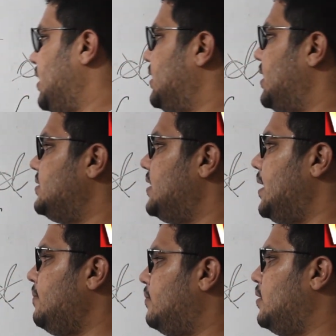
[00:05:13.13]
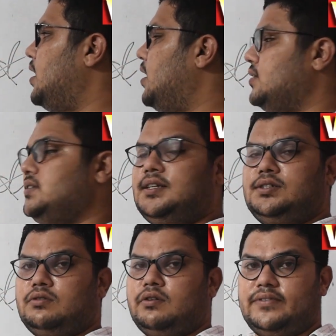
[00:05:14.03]
The same C
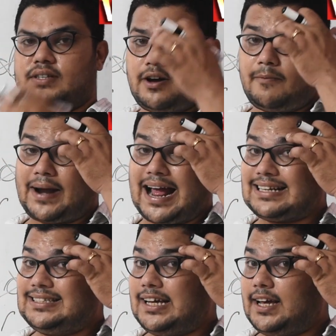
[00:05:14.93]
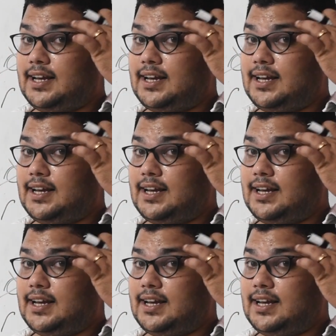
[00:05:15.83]
stroke which you have practiced